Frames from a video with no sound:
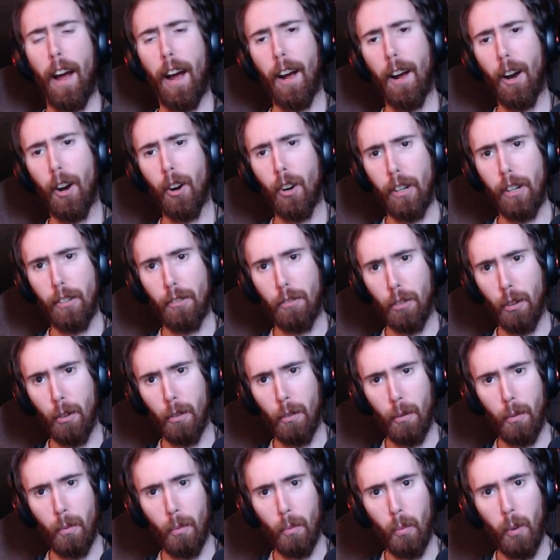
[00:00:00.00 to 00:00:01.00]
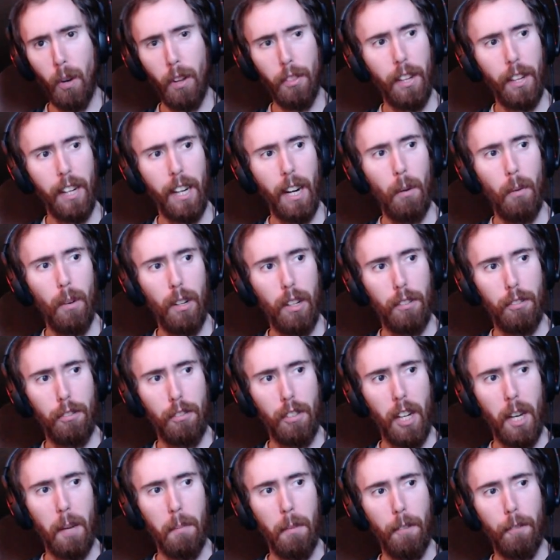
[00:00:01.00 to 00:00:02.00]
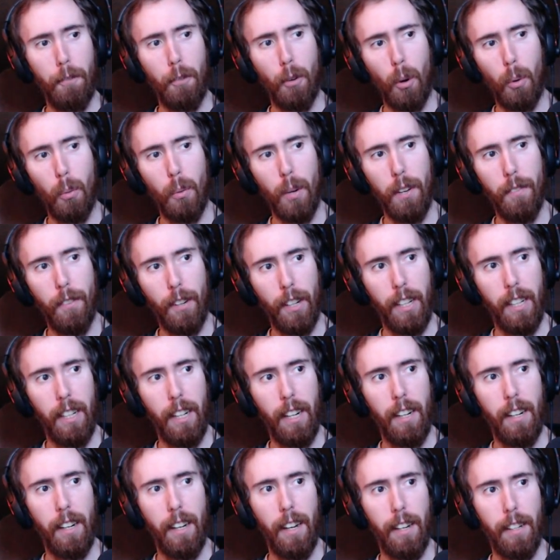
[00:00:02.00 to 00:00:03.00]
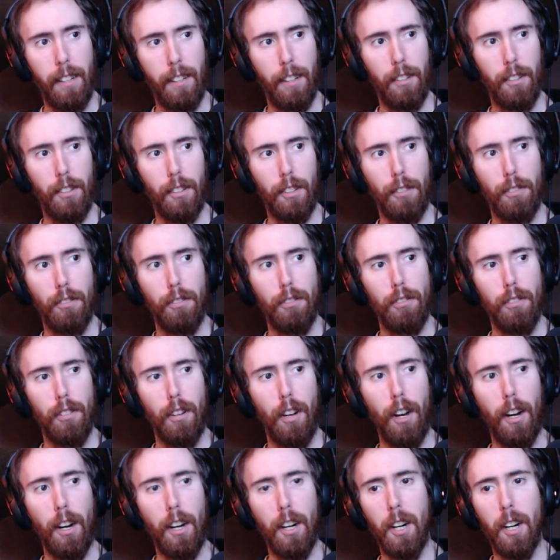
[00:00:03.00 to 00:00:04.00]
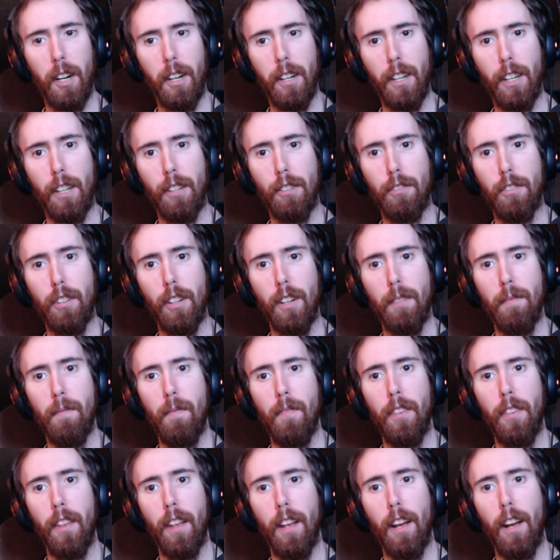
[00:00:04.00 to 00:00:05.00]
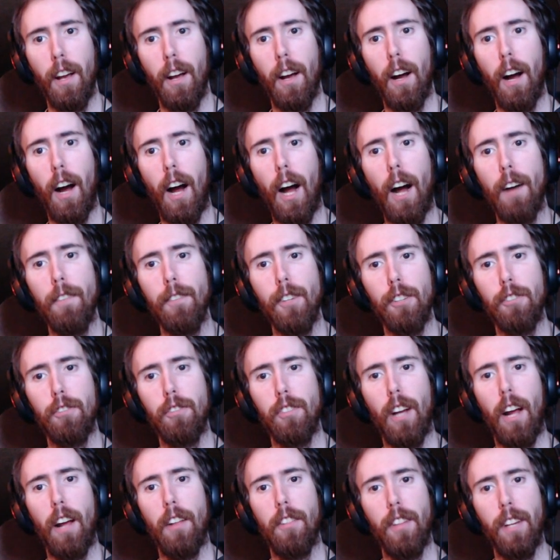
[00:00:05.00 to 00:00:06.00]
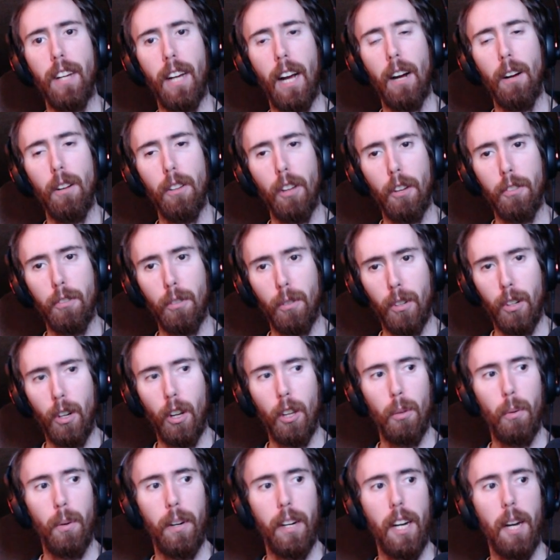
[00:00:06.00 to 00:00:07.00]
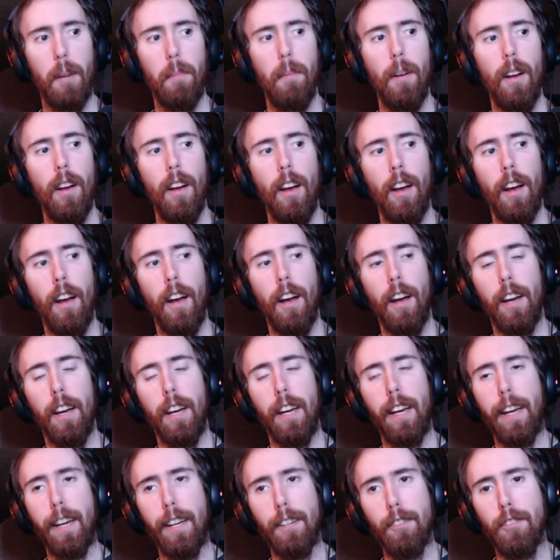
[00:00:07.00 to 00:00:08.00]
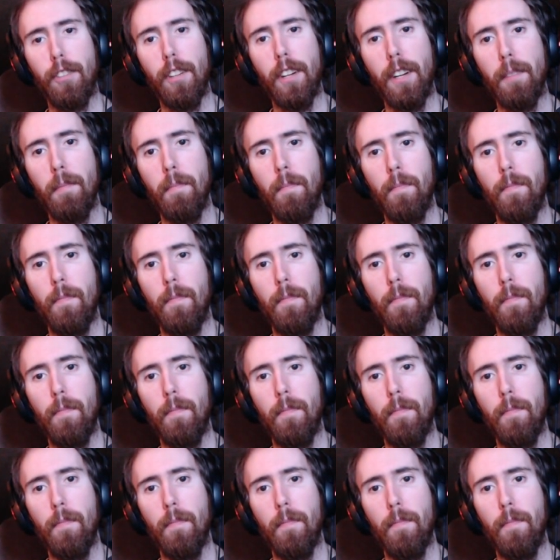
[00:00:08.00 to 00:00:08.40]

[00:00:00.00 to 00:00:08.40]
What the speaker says: All right, so one thing I want to say before we even get into any of this is that obviously I think I'll turn it all the way up, is that